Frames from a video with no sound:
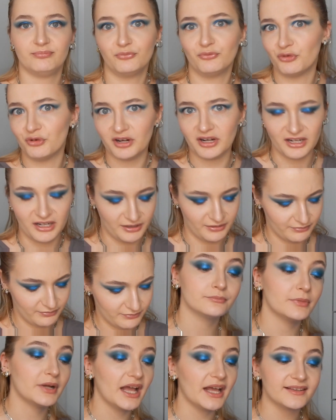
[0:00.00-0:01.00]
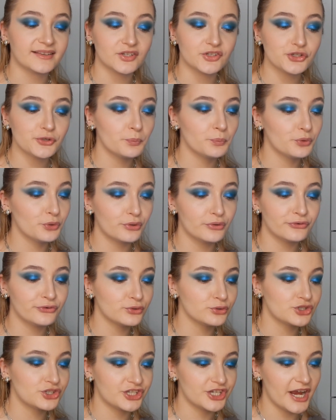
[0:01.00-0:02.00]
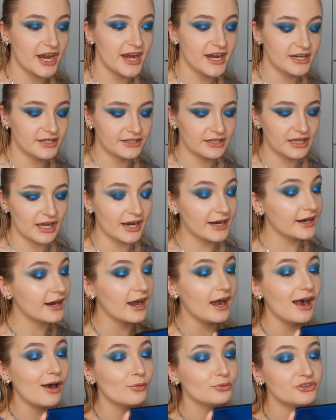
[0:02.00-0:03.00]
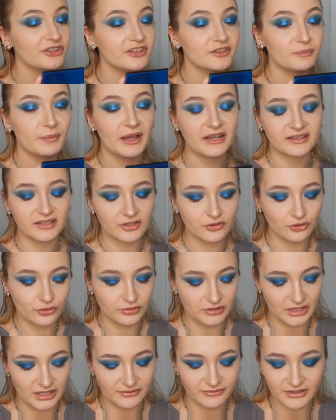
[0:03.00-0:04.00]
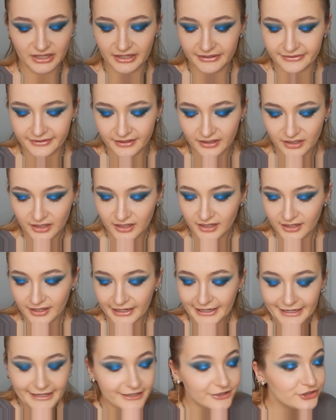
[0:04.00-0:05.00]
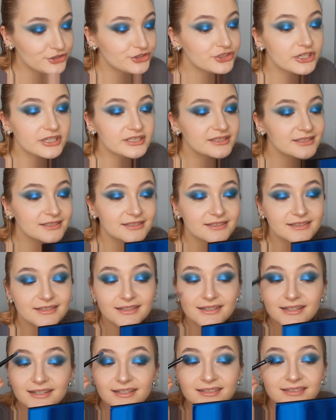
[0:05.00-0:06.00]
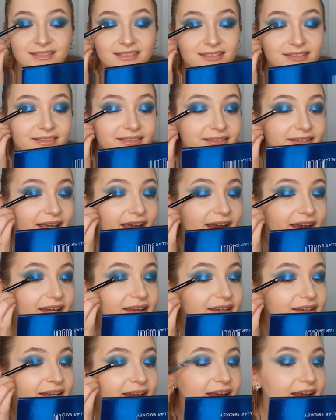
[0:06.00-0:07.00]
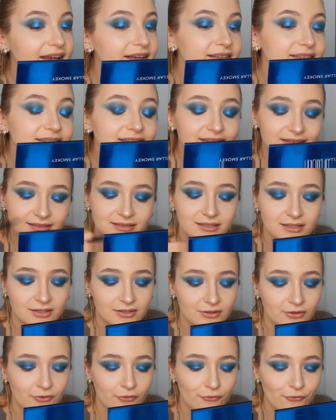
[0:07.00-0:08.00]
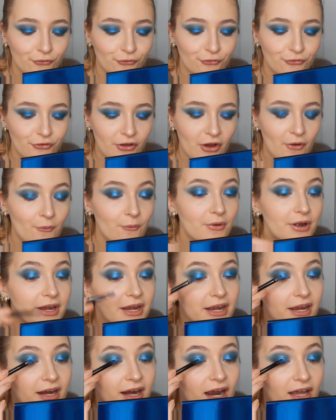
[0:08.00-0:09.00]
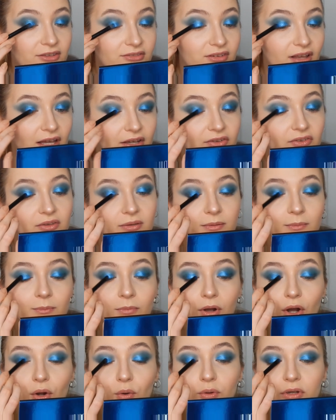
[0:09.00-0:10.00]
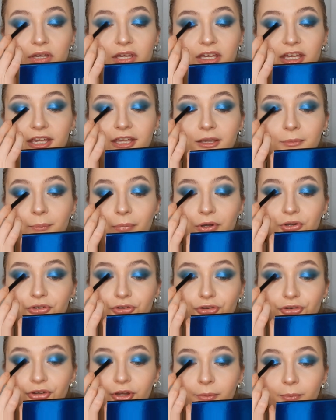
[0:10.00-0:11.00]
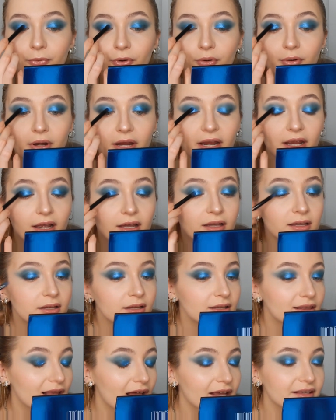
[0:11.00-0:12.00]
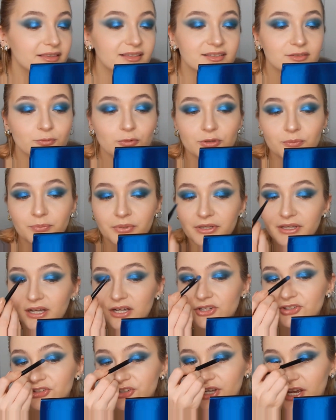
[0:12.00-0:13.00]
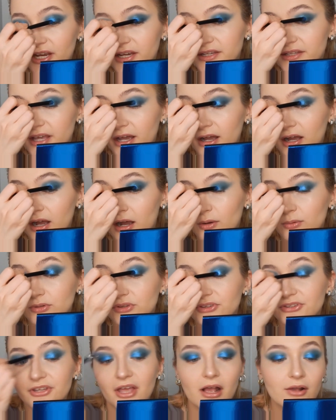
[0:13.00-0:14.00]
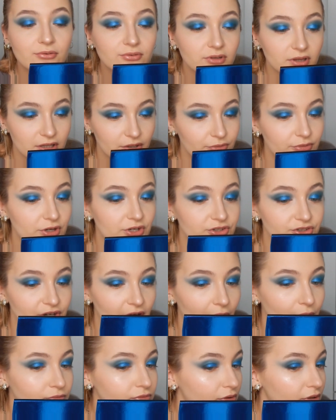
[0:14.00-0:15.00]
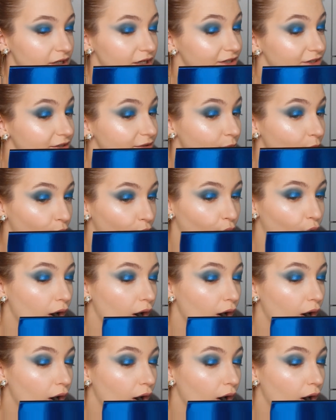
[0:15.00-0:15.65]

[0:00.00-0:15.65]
really. But yeah, such a beautiful shade. Like, I was expecting to love it. It's insane. It's very kind of like smoky but shimmery. Like, this would be a shade that I would definitely reach out for it more